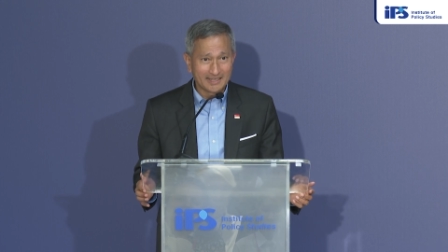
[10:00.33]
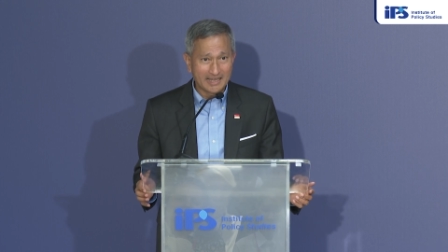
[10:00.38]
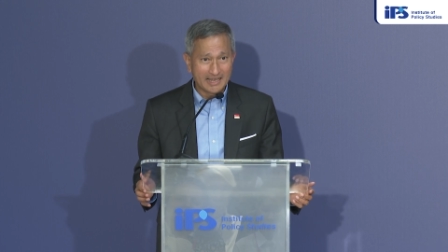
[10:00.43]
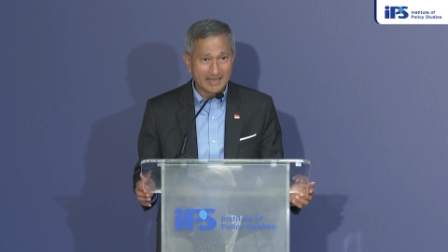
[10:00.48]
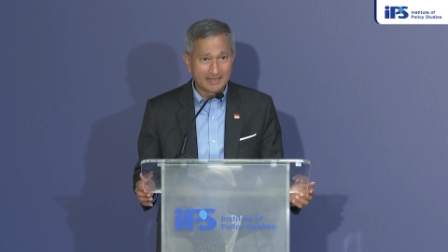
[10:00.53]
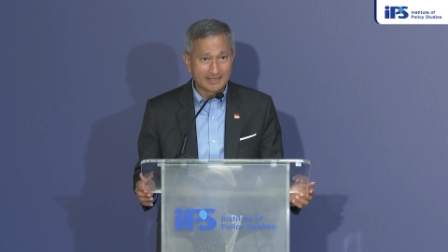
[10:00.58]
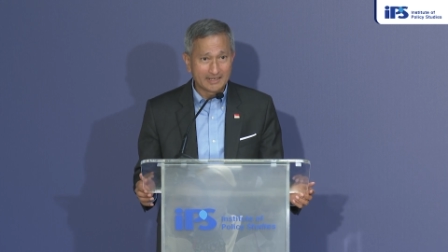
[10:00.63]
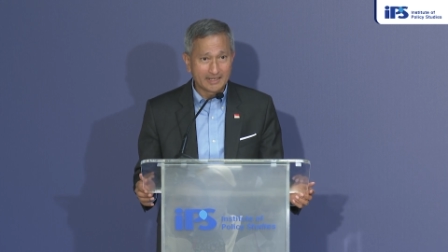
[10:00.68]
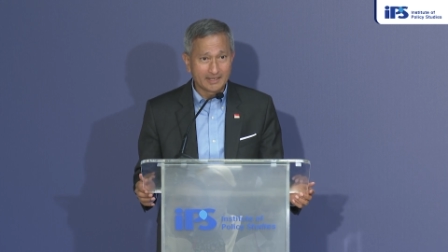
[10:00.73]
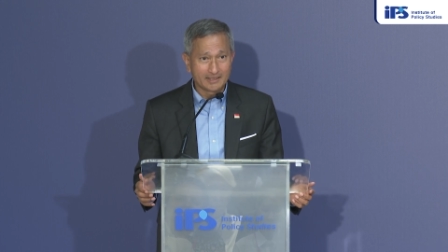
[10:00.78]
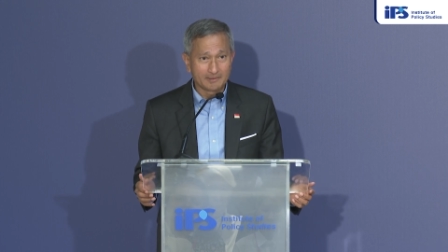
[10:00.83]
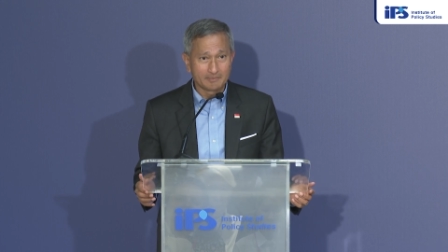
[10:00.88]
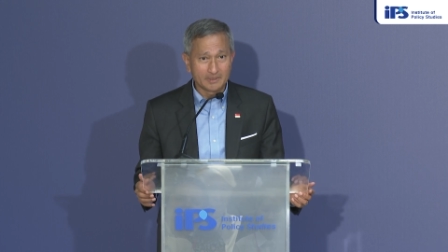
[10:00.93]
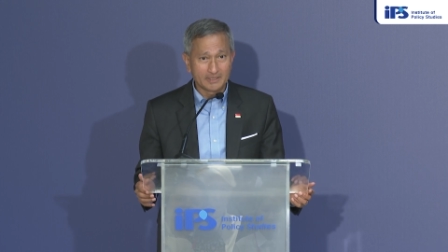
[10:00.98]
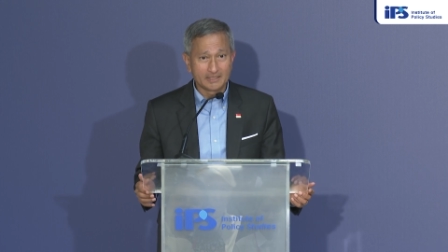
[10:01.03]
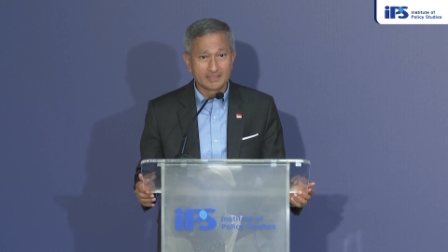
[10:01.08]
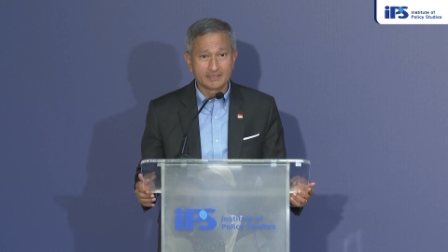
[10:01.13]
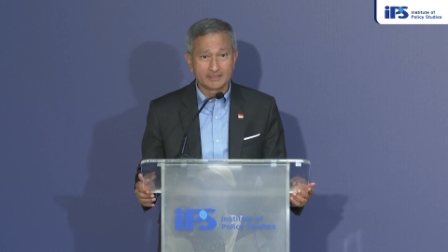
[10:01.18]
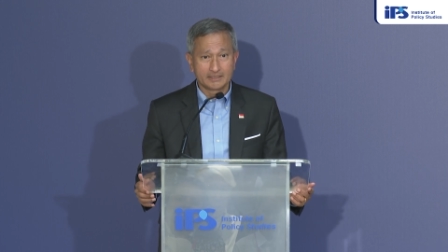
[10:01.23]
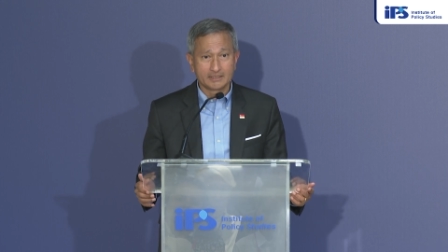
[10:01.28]
and that
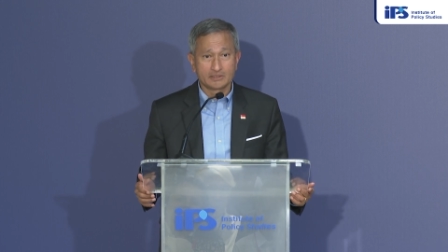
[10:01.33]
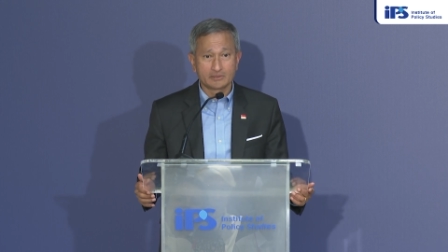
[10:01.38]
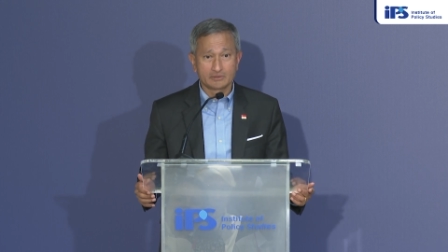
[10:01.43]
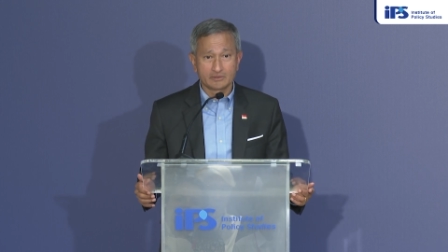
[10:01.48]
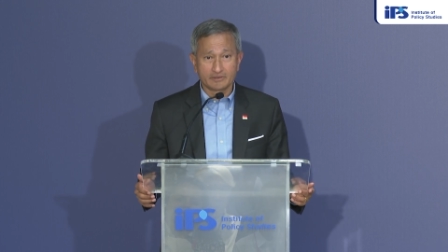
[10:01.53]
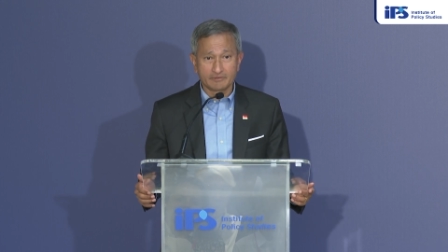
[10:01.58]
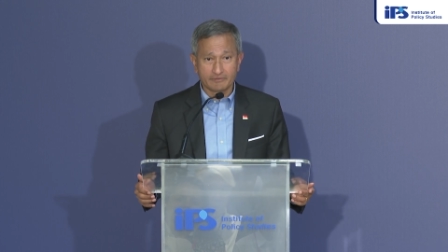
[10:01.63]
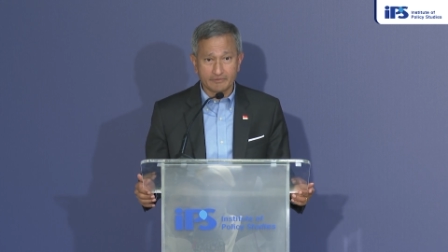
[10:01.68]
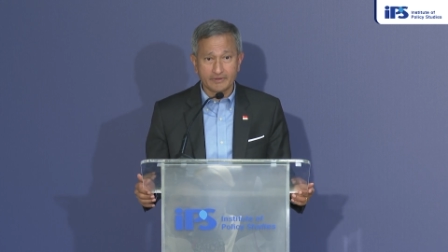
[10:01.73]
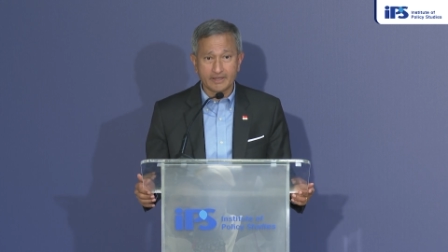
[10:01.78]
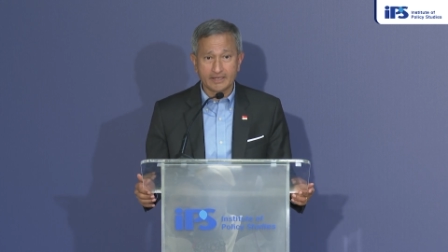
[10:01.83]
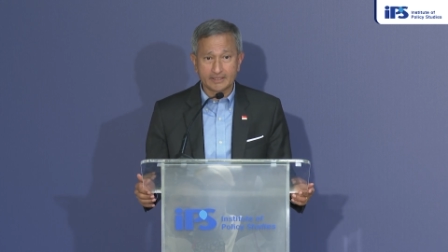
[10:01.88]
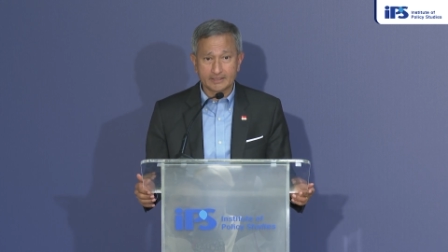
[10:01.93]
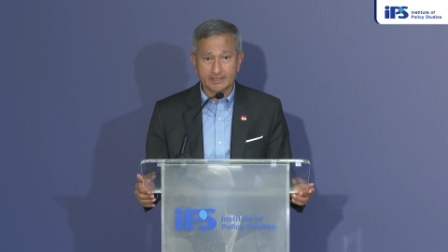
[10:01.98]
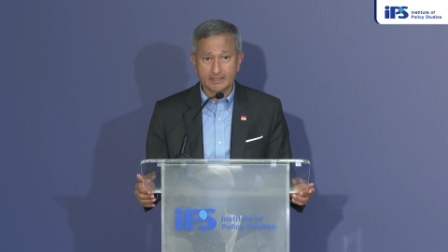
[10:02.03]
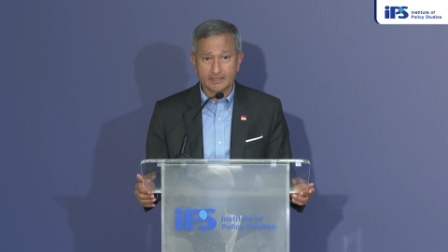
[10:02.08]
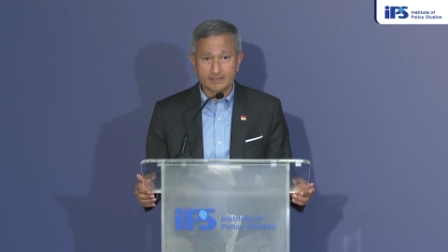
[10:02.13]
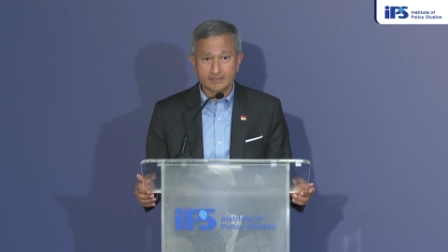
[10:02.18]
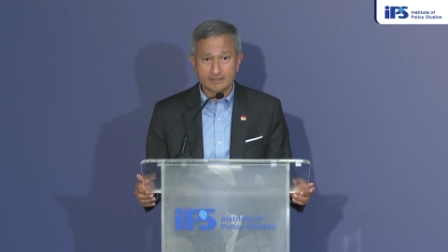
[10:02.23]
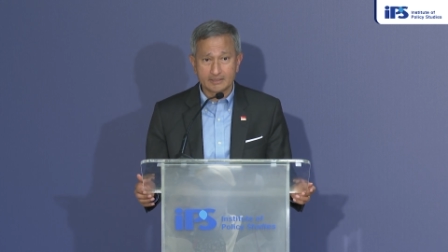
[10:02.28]
ability to infect
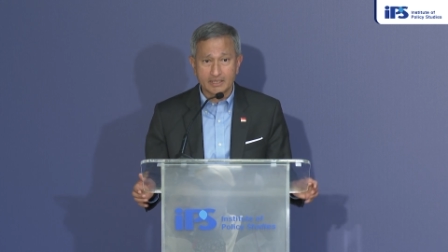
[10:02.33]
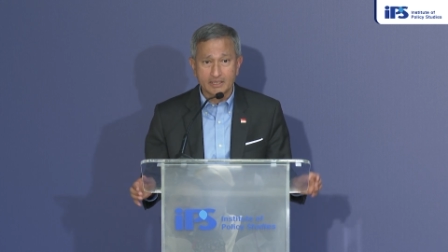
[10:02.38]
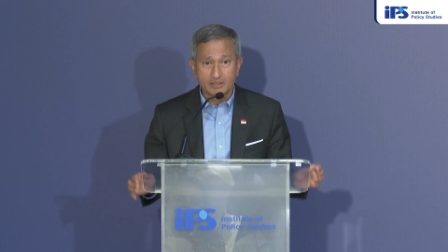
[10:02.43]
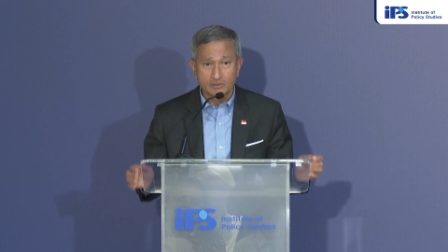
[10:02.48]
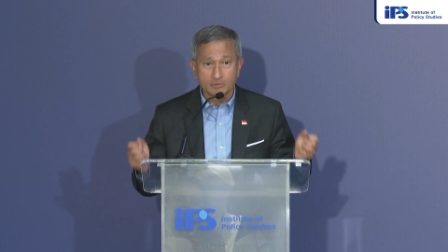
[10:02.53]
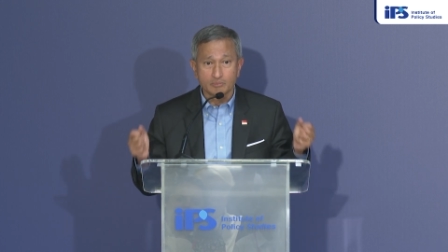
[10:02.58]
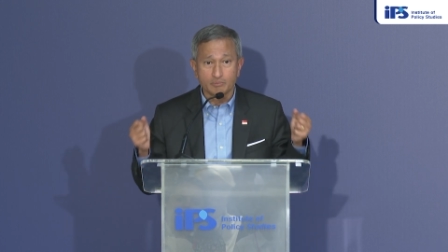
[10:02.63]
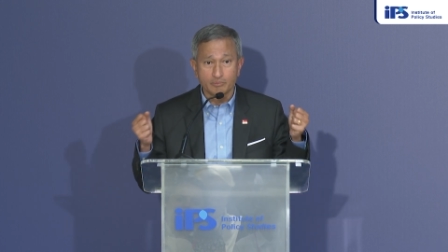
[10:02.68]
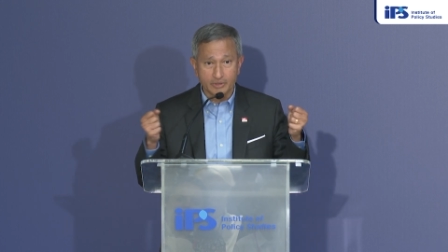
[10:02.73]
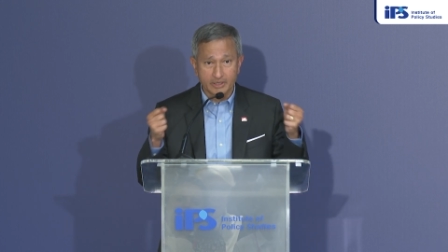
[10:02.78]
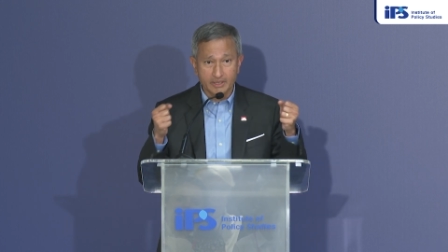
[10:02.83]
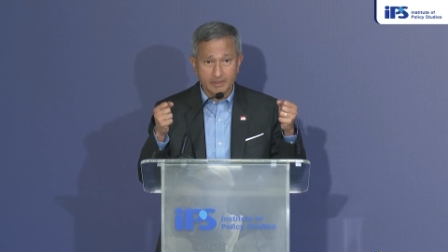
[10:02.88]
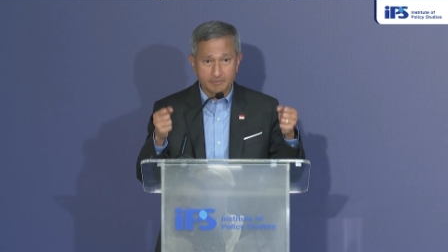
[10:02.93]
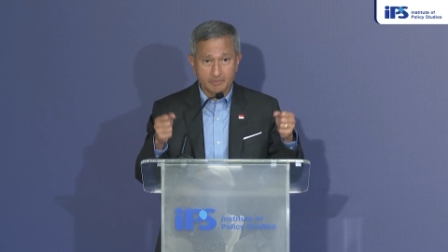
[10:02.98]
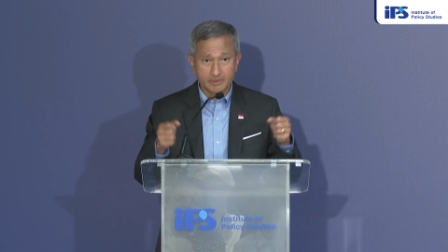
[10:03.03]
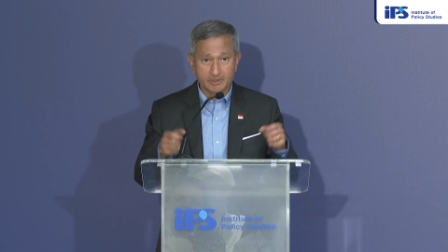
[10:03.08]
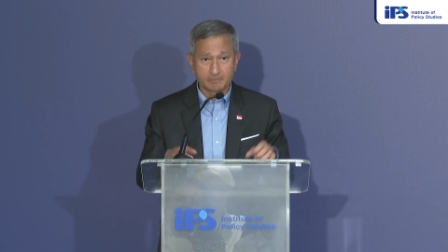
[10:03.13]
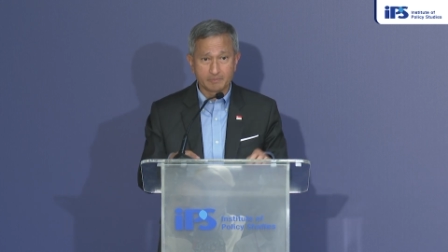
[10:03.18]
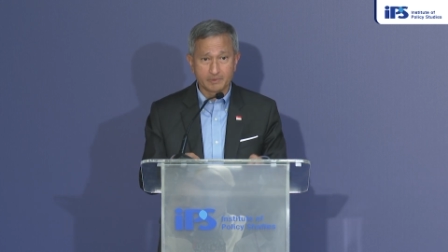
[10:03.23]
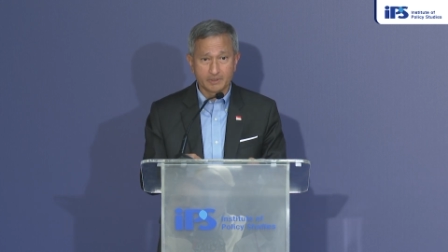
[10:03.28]
others and to bring
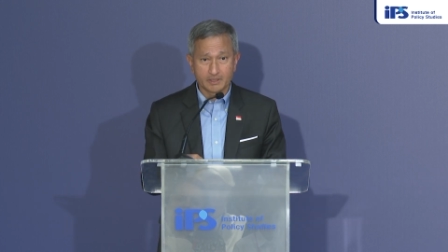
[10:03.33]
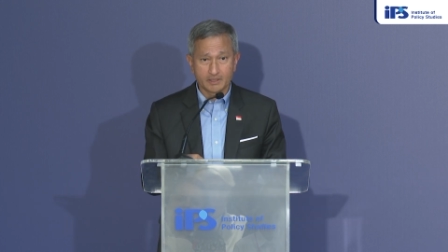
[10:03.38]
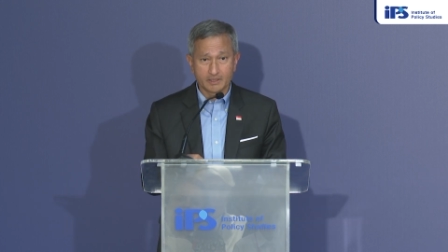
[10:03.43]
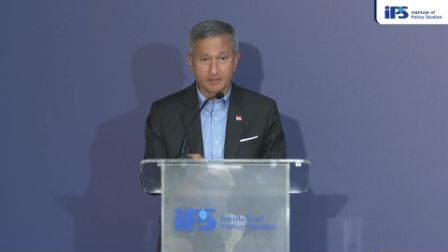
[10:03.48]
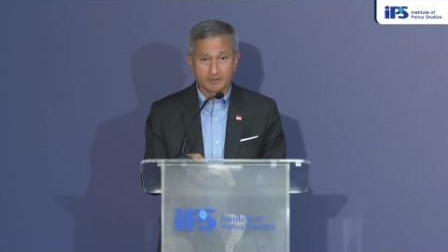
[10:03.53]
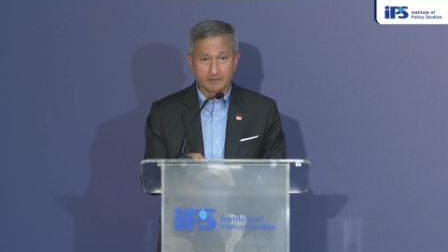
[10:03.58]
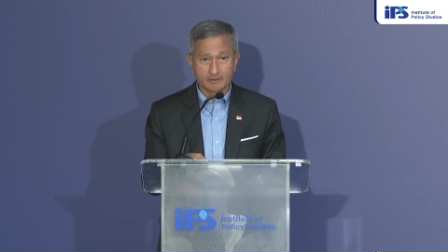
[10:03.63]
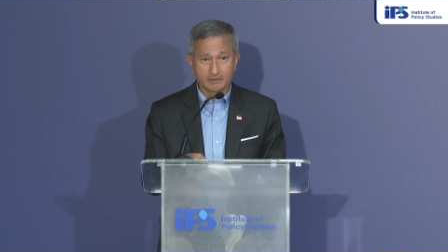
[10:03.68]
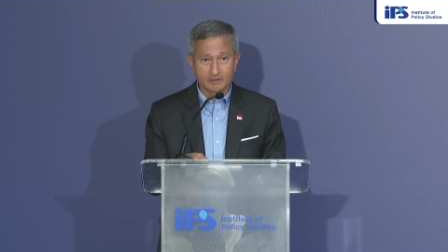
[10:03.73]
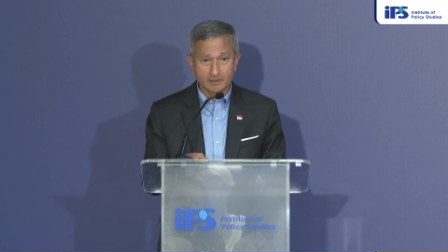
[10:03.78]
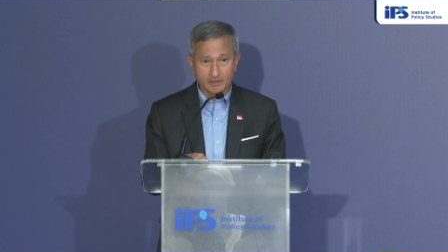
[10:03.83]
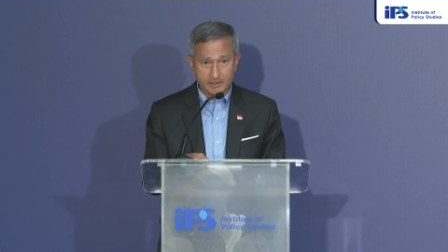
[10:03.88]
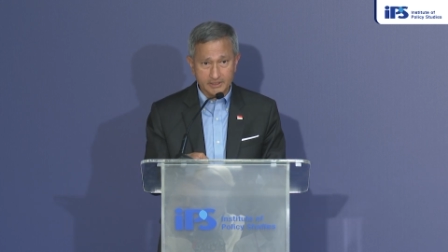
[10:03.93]
people on